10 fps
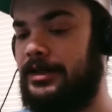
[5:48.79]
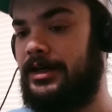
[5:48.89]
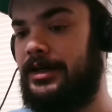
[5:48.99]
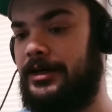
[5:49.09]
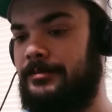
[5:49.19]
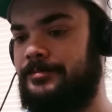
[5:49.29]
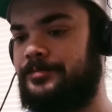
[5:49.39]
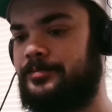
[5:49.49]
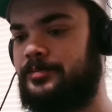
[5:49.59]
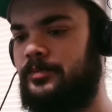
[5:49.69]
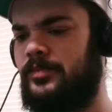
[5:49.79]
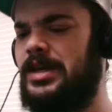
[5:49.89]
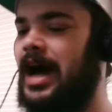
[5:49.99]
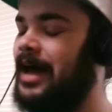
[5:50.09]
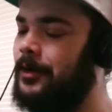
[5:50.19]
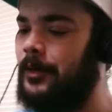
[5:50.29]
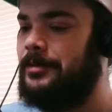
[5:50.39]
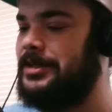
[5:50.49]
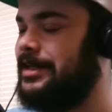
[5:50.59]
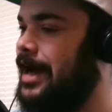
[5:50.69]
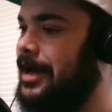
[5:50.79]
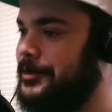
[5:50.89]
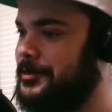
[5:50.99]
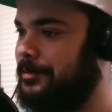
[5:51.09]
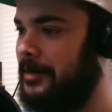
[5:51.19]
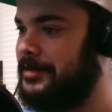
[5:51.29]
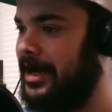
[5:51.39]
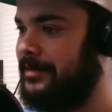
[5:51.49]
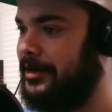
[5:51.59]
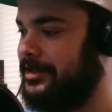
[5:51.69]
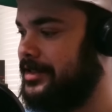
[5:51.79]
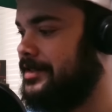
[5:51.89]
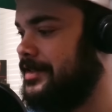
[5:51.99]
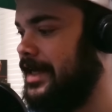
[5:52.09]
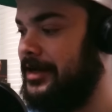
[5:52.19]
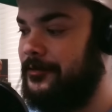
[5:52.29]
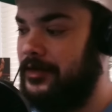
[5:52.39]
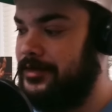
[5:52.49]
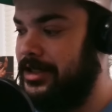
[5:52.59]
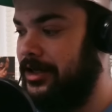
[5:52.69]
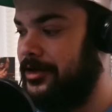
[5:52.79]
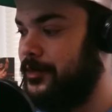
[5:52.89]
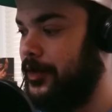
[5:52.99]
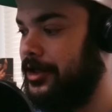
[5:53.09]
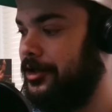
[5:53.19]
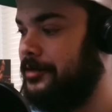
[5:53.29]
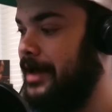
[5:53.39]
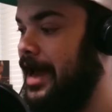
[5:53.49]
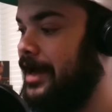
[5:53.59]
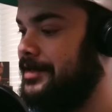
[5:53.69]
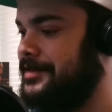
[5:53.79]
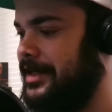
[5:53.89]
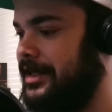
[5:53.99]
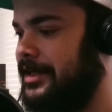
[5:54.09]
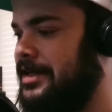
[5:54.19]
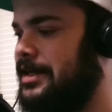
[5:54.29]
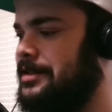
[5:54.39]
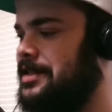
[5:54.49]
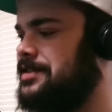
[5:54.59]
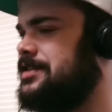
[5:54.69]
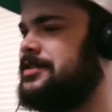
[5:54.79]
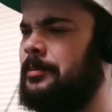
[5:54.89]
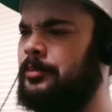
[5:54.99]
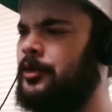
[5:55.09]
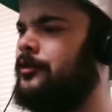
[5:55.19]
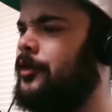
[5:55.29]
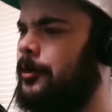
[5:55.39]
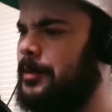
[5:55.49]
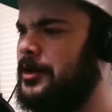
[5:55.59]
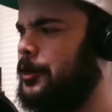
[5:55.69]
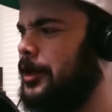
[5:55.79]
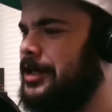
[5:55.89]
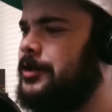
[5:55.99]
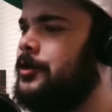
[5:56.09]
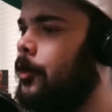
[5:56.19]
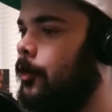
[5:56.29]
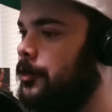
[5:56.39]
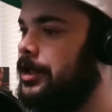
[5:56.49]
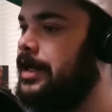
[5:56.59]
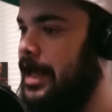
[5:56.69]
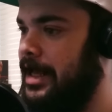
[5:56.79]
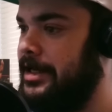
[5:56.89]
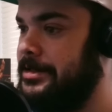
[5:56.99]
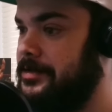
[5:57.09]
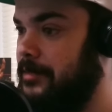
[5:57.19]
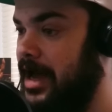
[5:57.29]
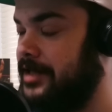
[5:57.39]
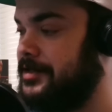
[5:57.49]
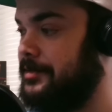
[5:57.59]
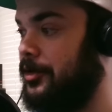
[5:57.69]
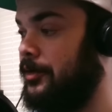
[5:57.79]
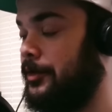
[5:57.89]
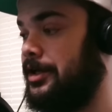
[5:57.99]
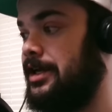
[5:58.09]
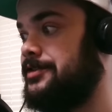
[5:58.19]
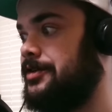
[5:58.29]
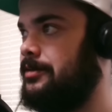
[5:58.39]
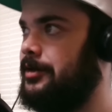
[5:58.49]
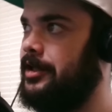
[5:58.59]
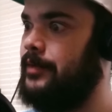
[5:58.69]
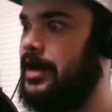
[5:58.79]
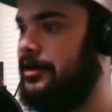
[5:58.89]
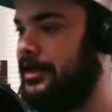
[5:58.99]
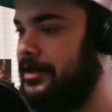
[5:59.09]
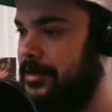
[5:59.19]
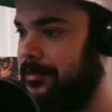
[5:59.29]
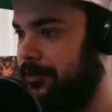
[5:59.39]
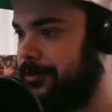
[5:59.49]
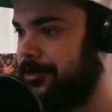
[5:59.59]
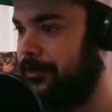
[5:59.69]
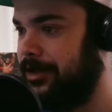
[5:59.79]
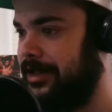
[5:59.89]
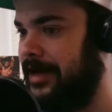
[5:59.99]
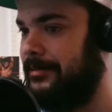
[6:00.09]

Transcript: I don't want to be the guy who's bummed out about this, because again, in 15 years, we're going to look back as like, this is some proverbial like golden age of basketball where kids are going to be like, wow, like people were scoring that